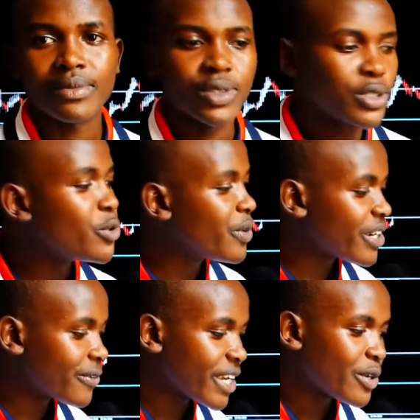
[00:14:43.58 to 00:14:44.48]
You
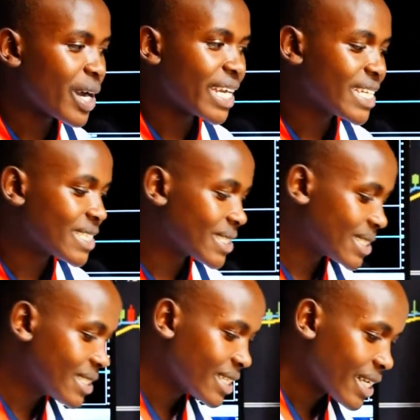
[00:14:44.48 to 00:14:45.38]
verify your
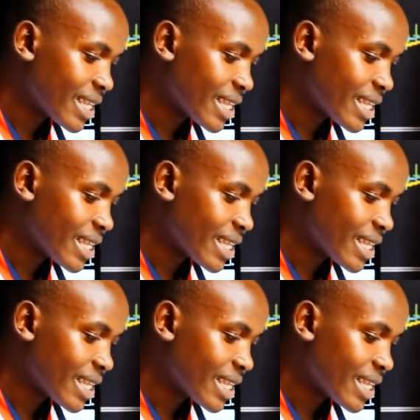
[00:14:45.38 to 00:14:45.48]
identity,